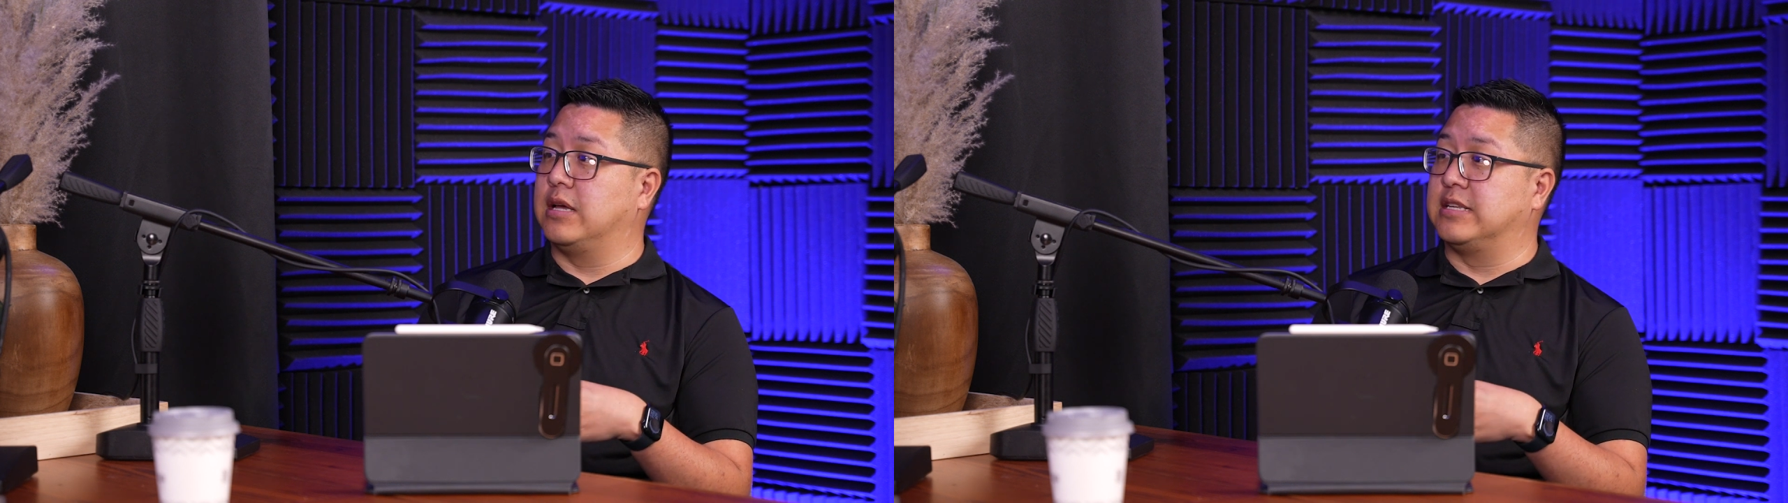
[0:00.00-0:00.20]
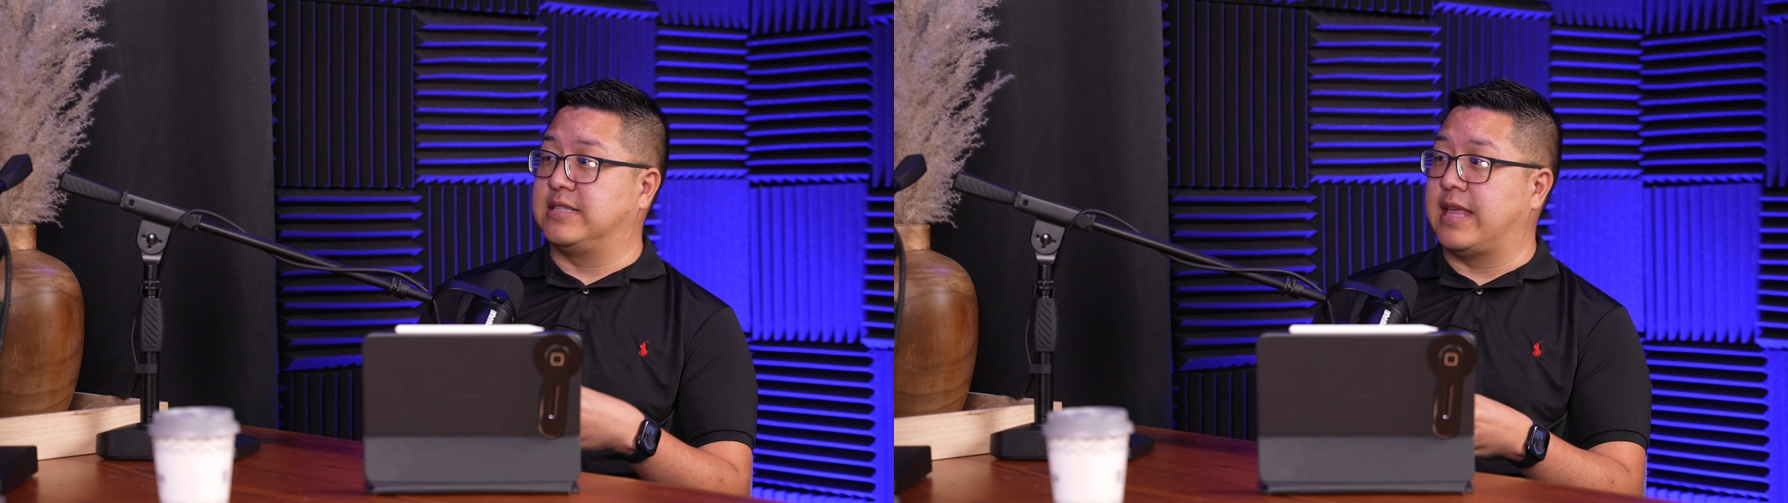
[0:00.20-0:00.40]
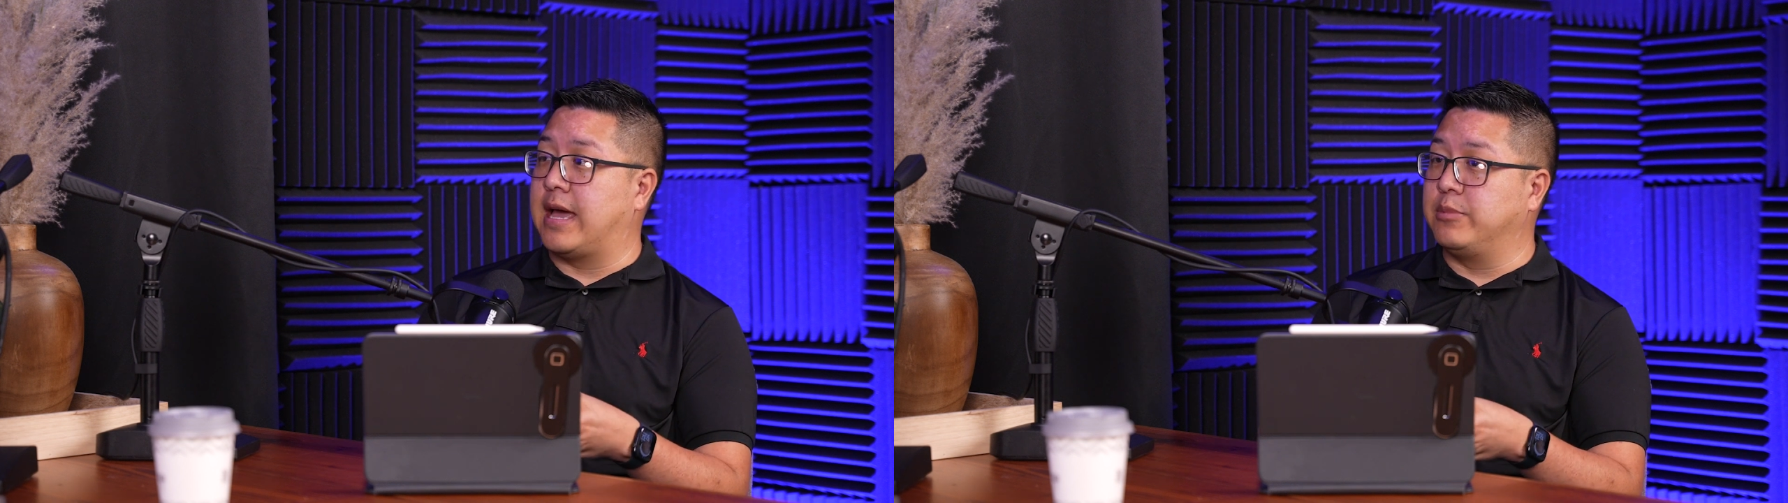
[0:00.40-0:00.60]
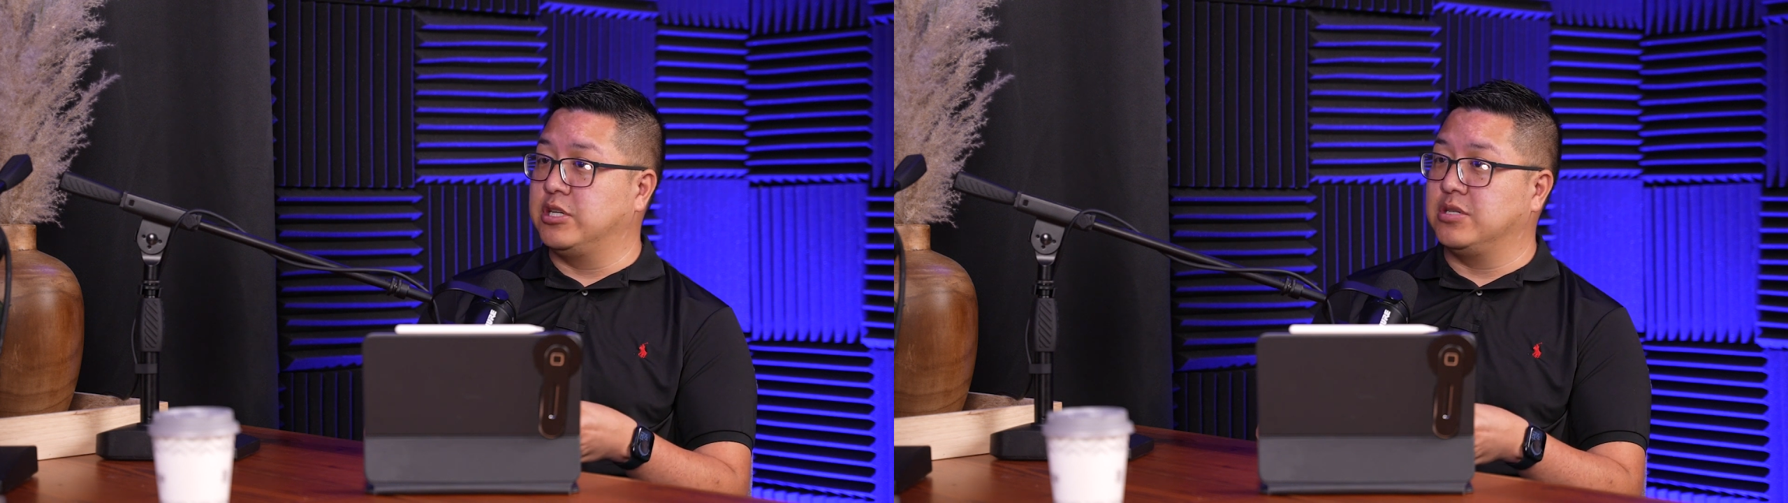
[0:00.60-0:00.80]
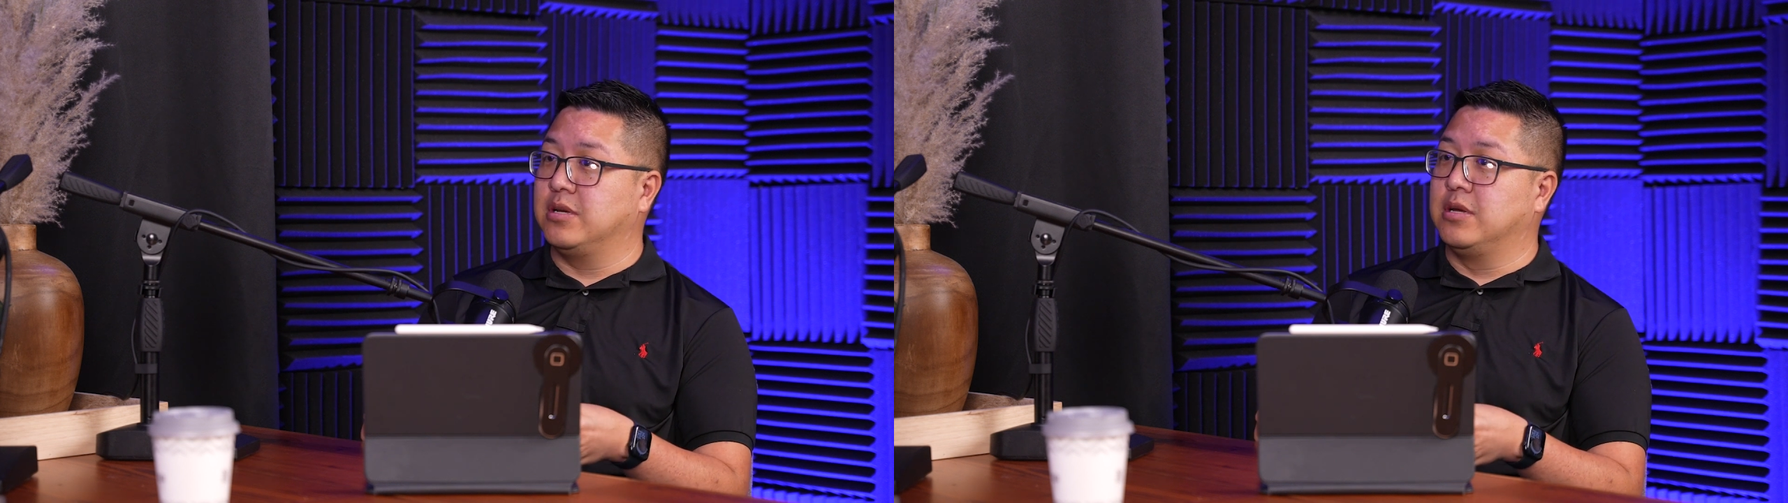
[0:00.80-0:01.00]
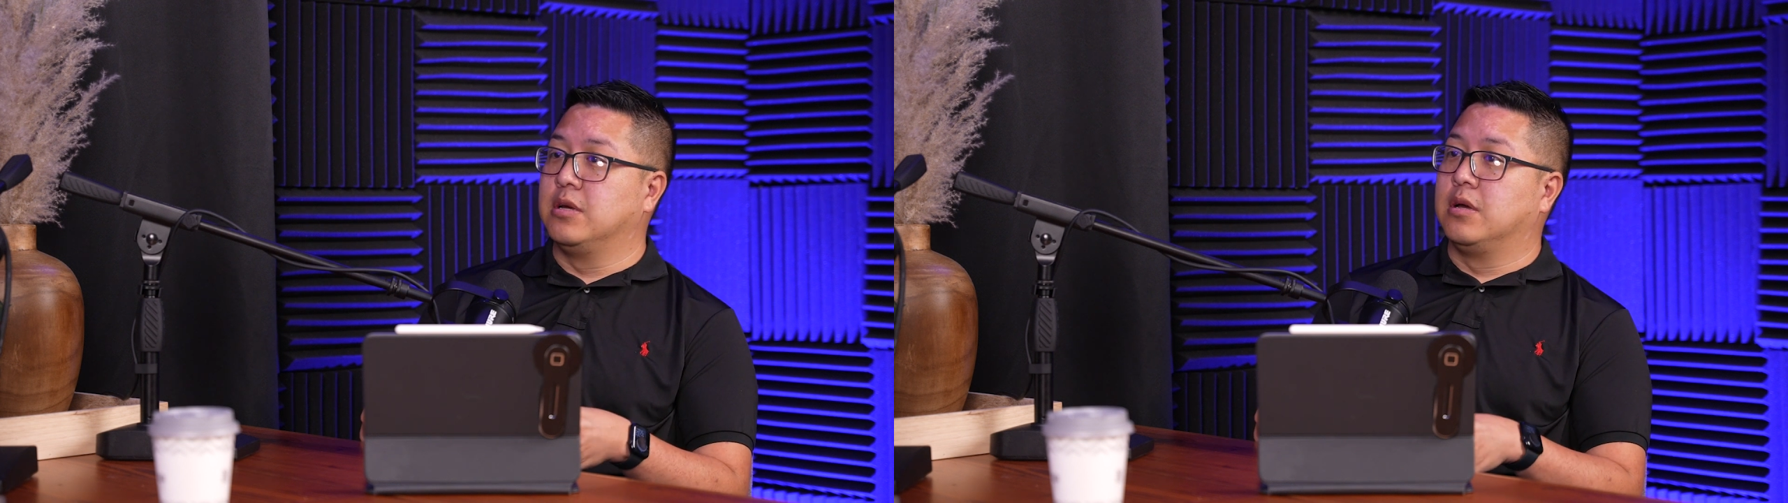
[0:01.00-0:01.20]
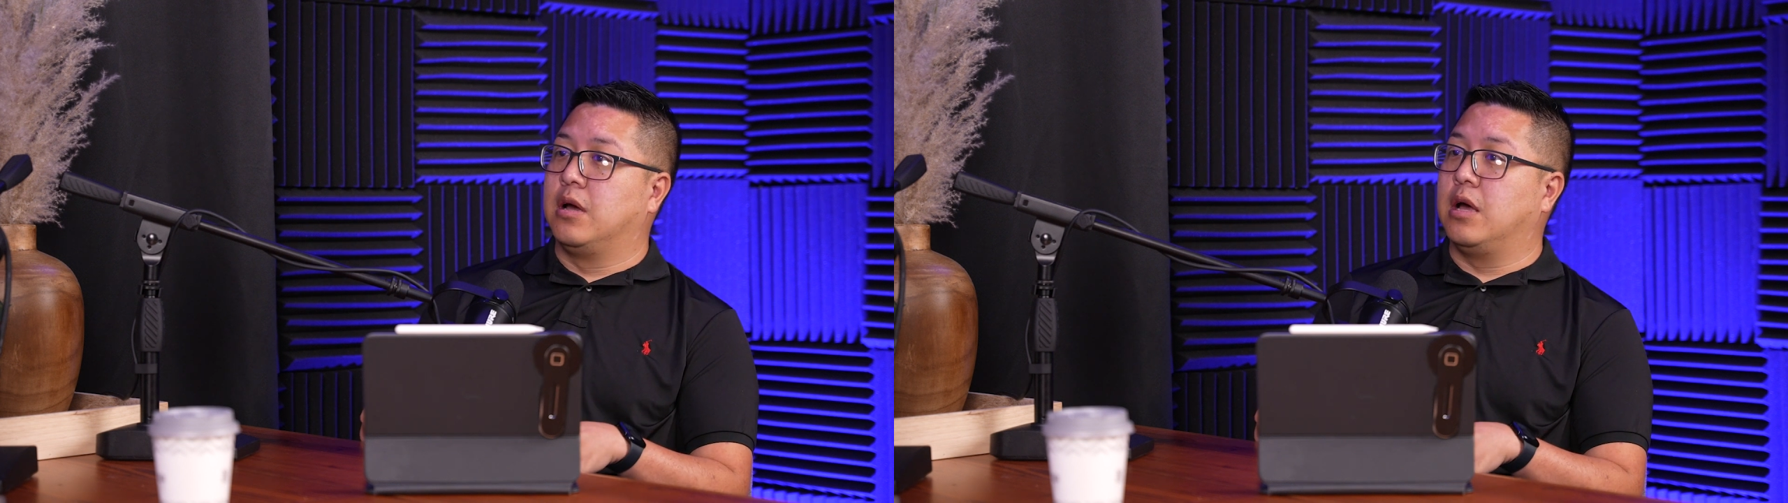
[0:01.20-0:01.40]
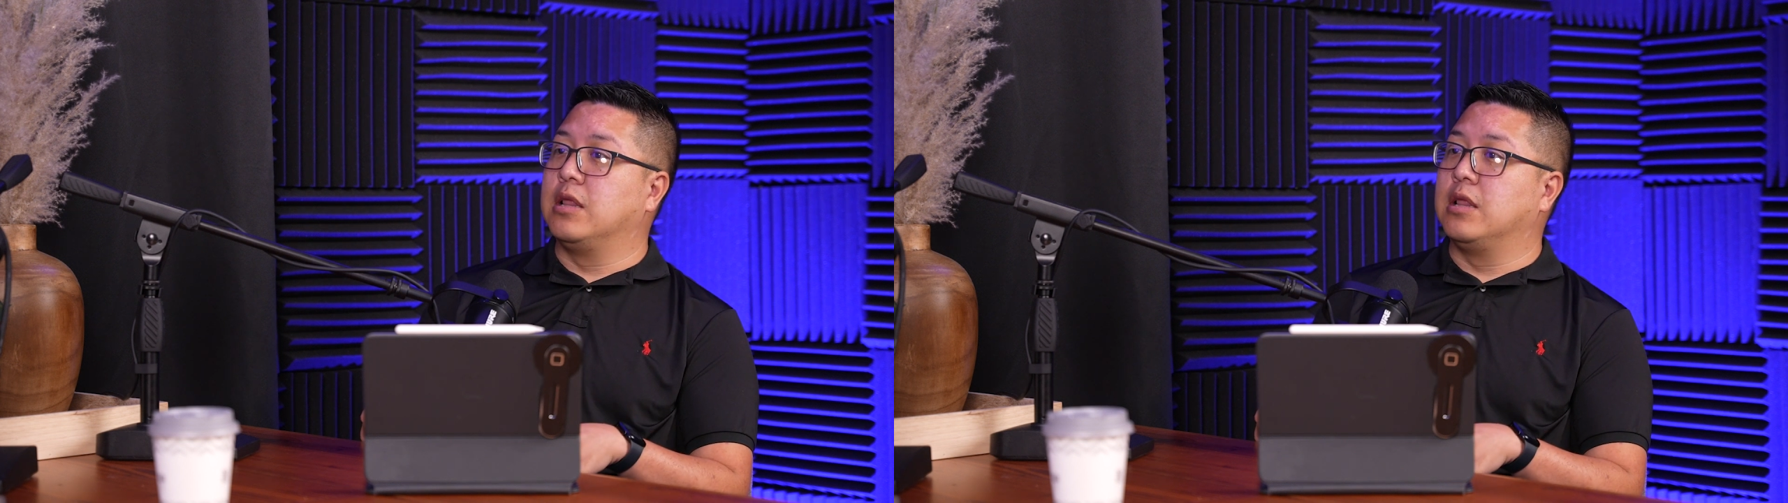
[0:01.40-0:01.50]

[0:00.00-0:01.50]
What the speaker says: established, a